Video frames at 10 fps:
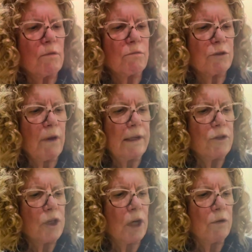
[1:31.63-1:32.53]
Trader
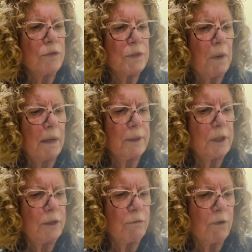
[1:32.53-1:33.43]
Joe's
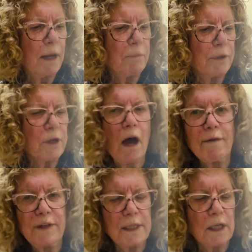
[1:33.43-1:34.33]
barbecue rub with
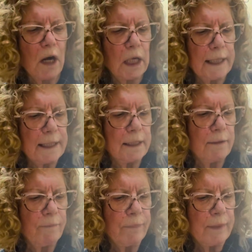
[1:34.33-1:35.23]
coffee and garlic,
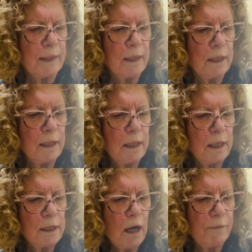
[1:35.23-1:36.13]

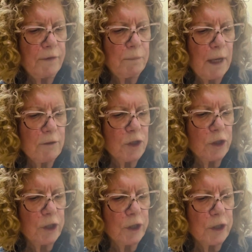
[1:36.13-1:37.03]
coffee brown
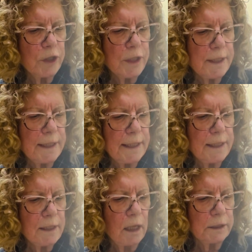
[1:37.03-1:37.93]
sugar, sea
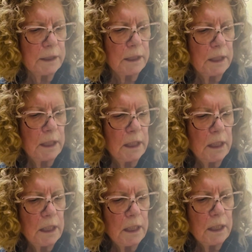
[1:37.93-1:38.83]
salt,
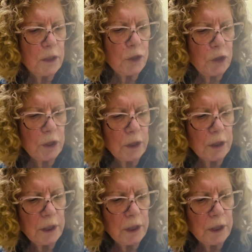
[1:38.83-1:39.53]
sugar,